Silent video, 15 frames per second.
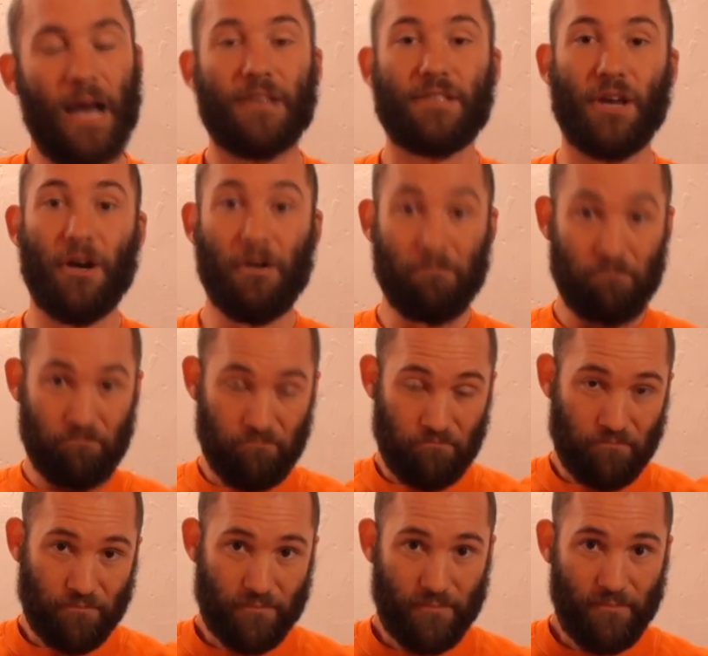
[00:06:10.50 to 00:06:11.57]
So
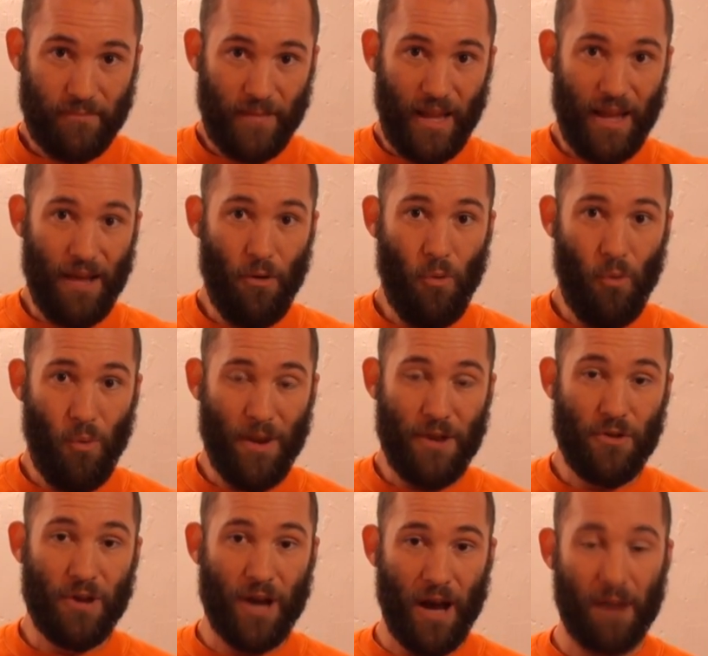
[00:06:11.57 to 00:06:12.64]
when
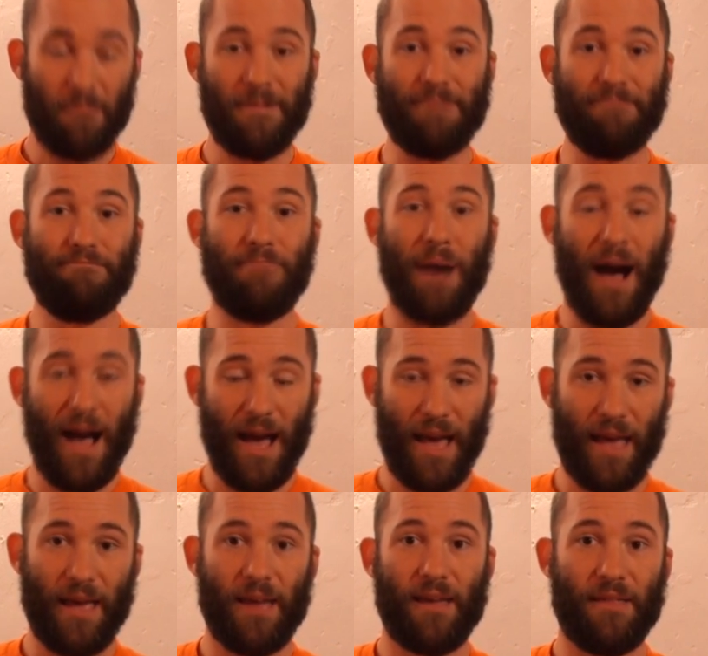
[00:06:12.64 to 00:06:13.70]
you come to buy
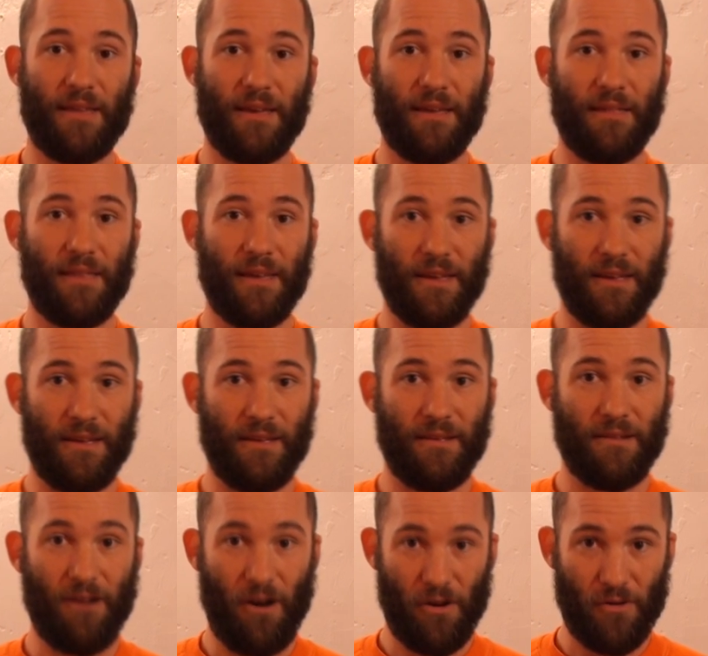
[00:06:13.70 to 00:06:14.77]
the, the
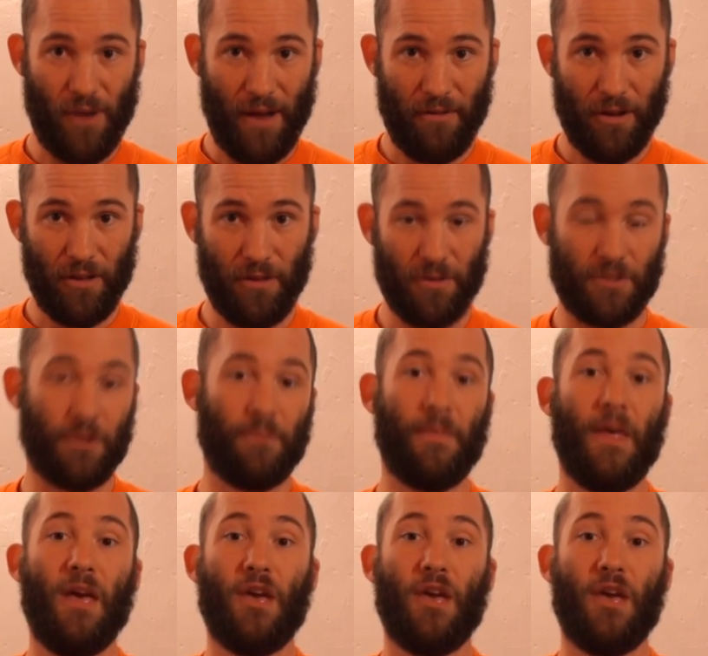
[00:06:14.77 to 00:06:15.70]
hard drive enclosure,